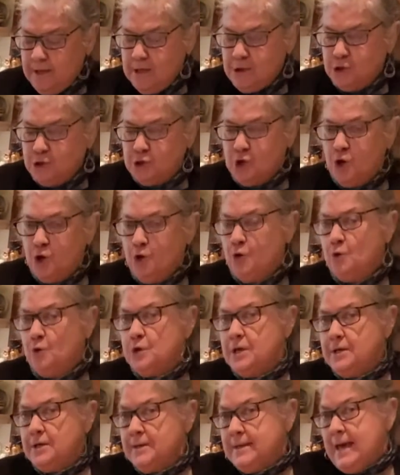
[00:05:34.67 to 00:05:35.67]

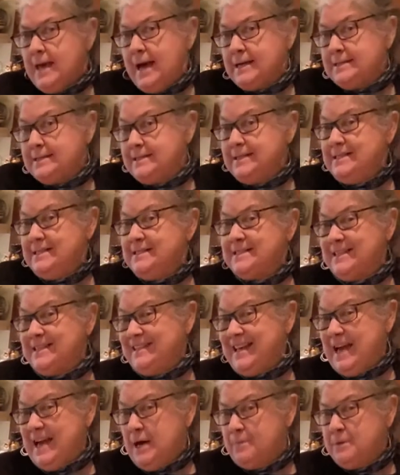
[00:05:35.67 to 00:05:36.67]
So accidents
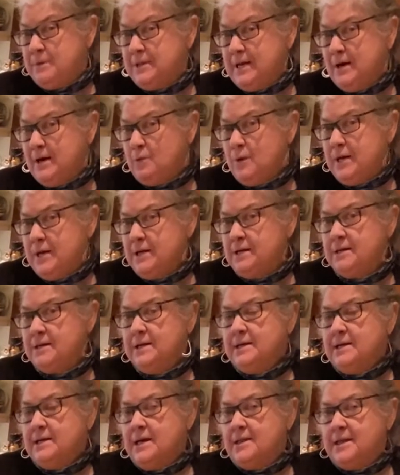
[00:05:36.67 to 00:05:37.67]
can happen that way,
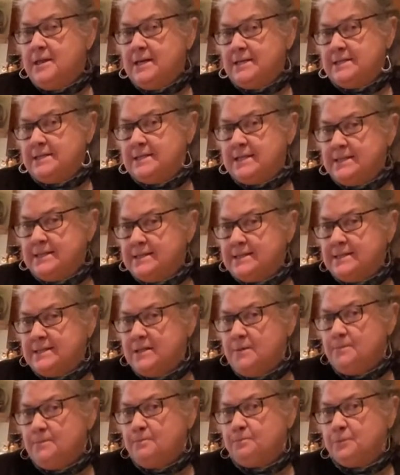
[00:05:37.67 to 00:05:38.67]
things can
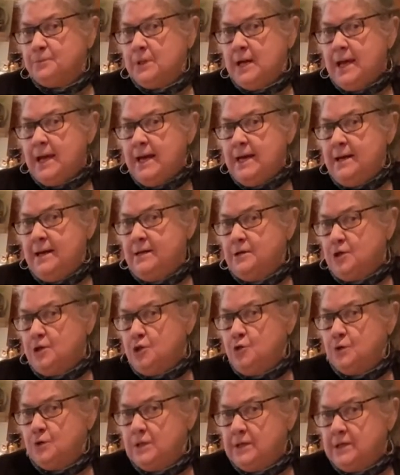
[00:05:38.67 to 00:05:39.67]
slip, and
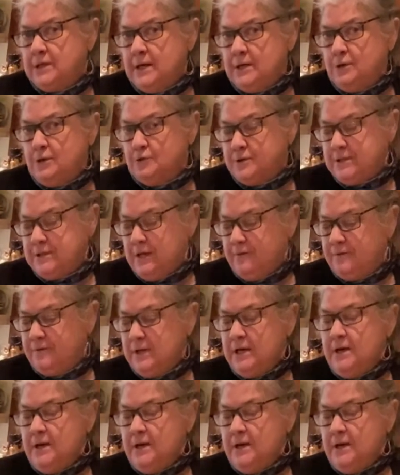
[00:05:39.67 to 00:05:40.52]
you can cut yourself.